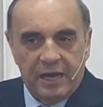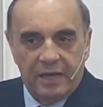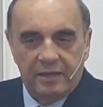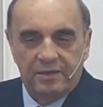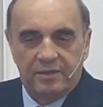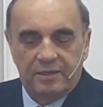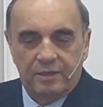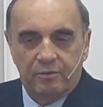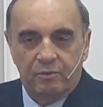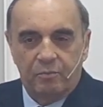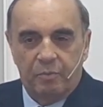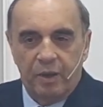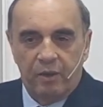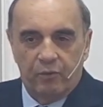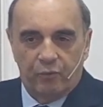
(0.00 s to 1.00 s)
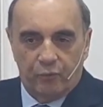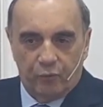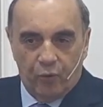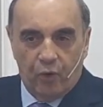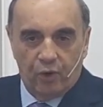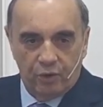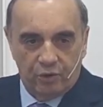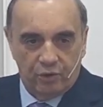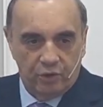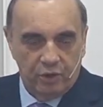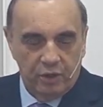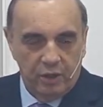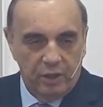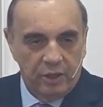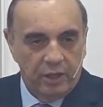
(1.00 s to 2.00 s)
where the Roman Empire, in spite
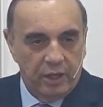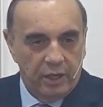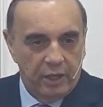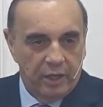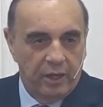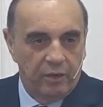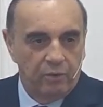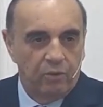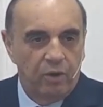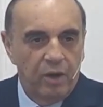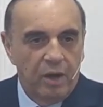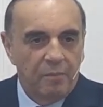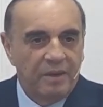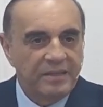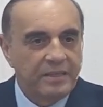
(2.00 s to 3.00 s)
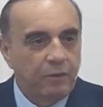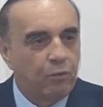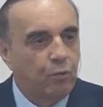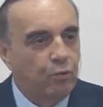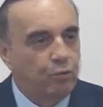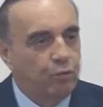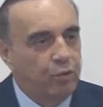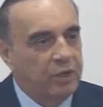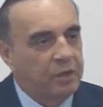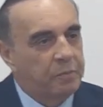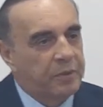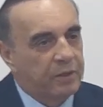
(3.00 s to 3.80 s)
of being a strong empire, warrior